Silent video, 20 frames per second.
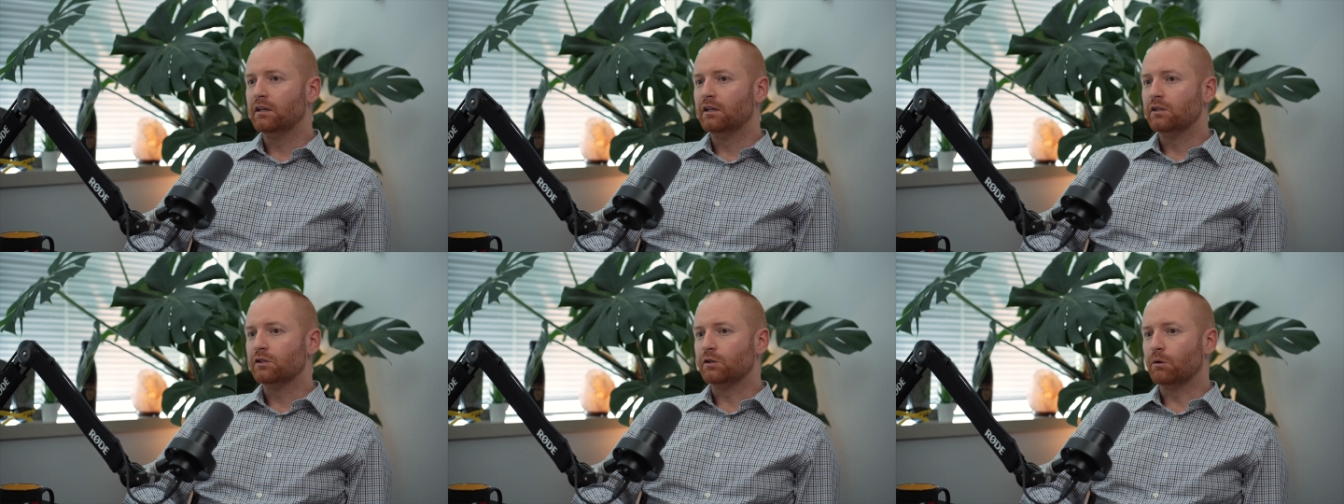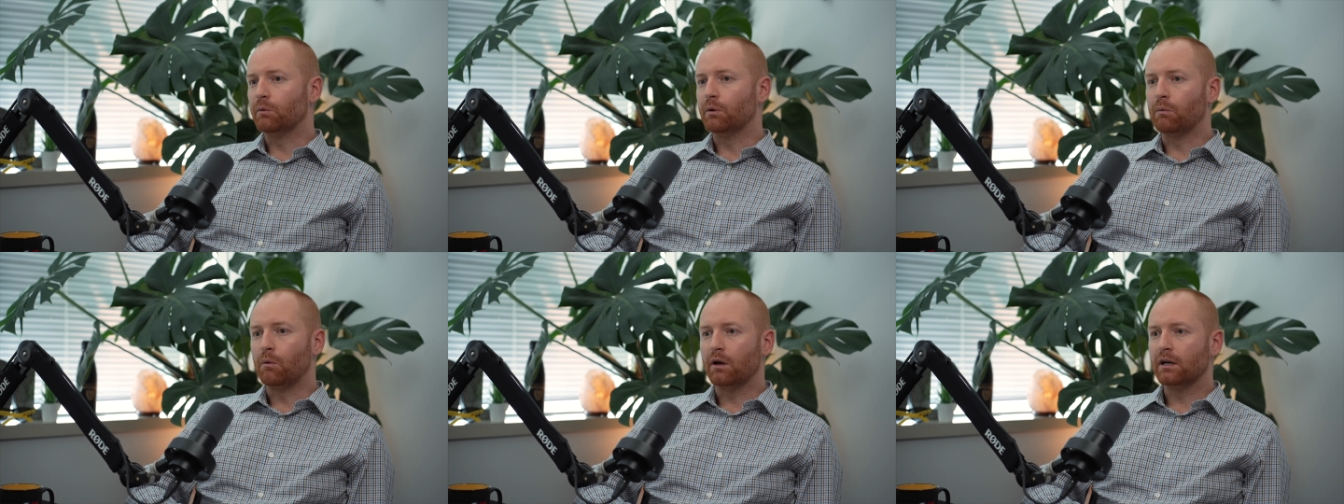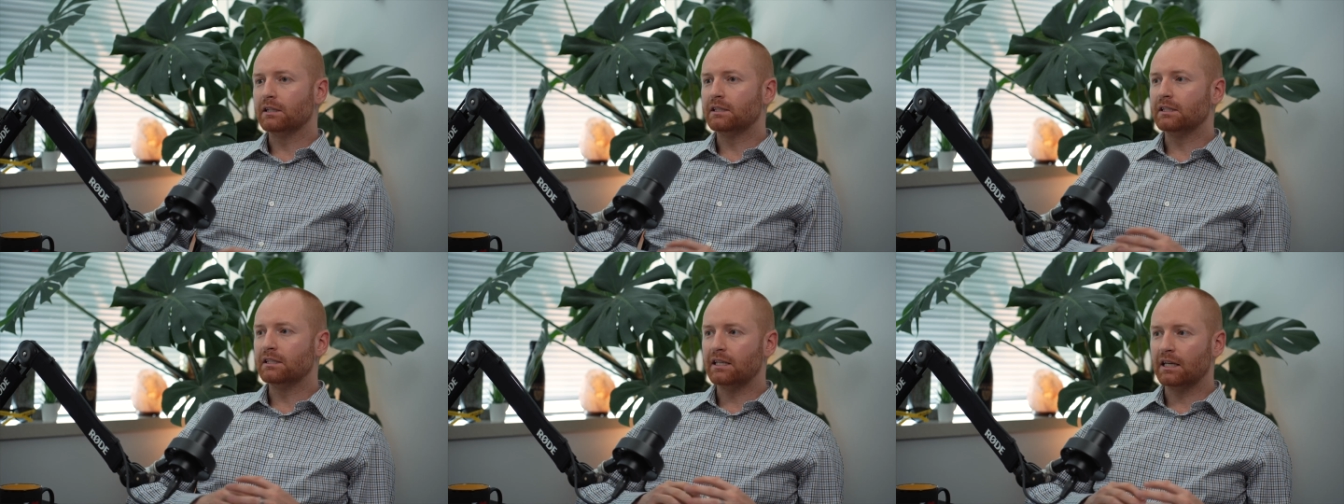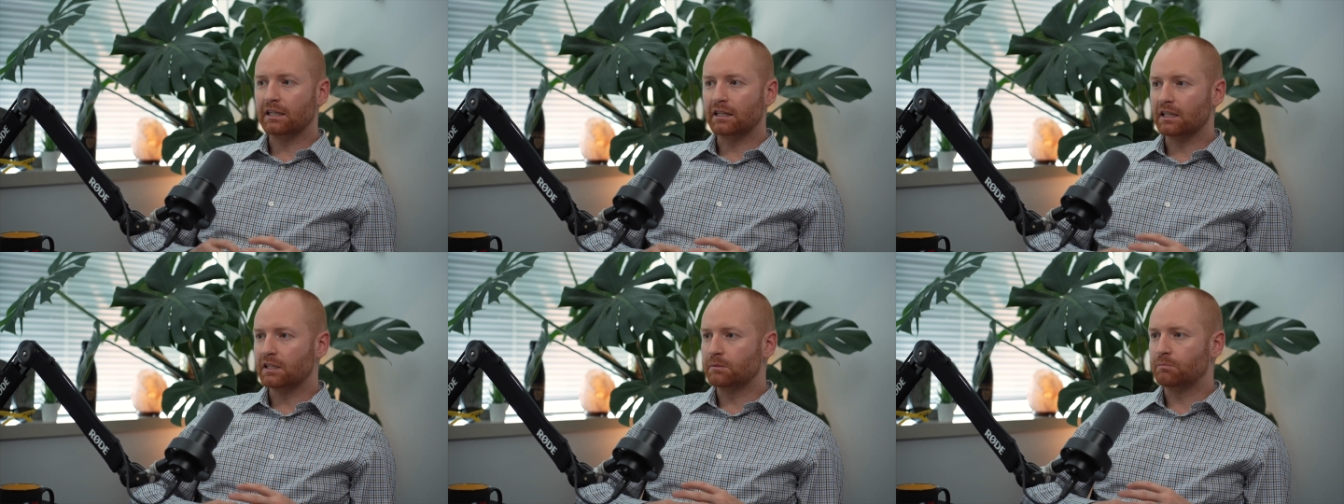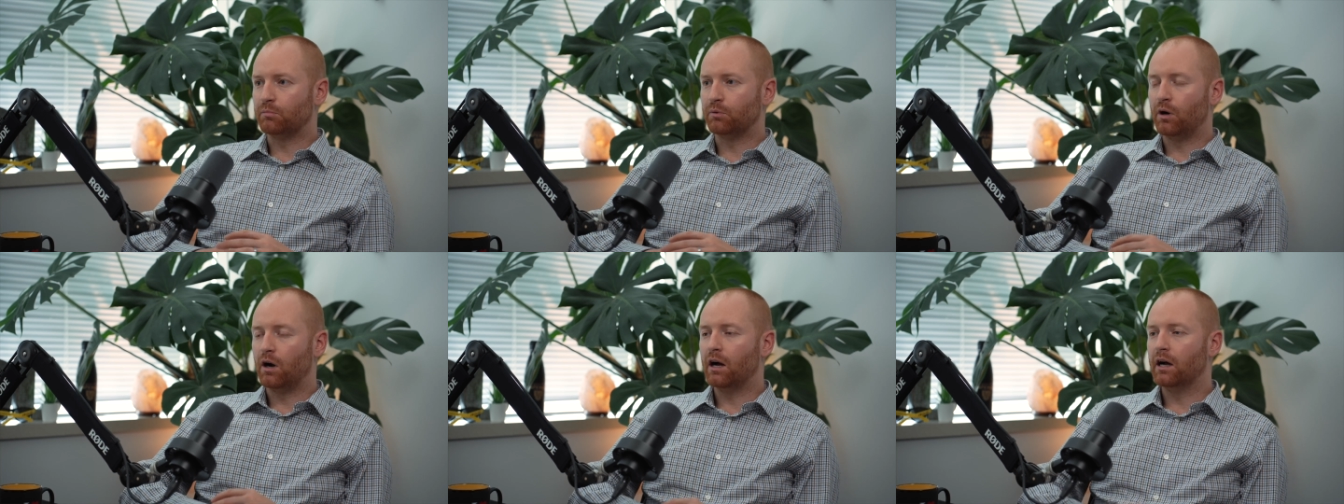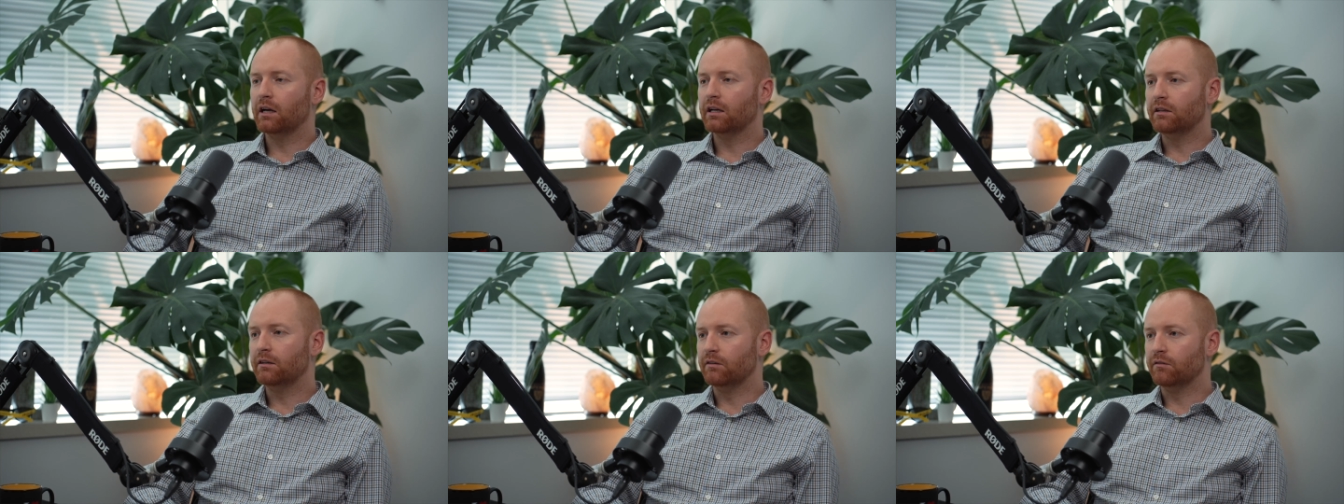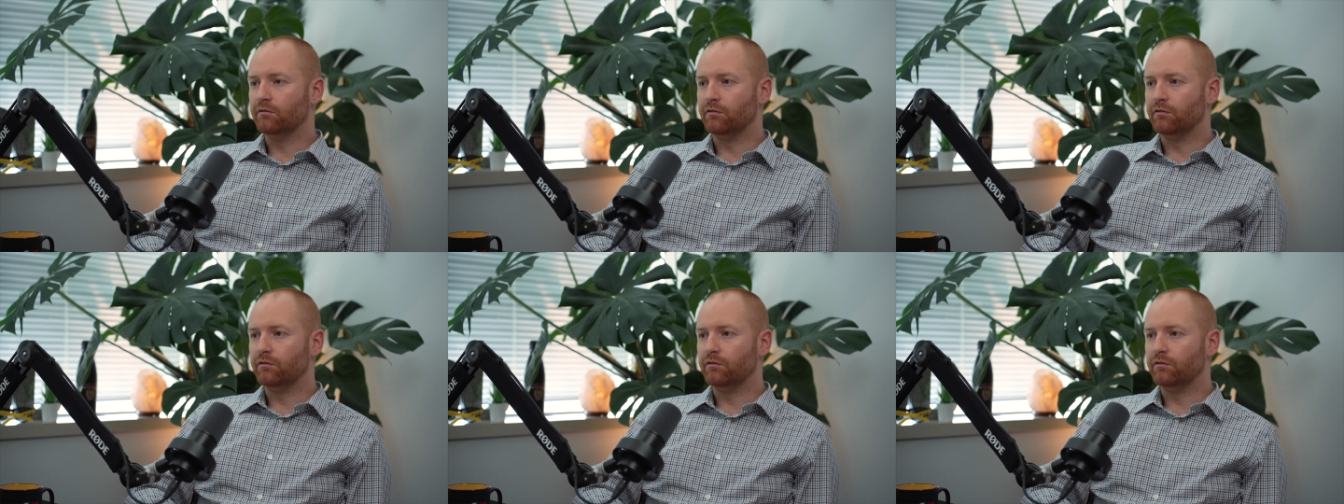So we wanted to take this broad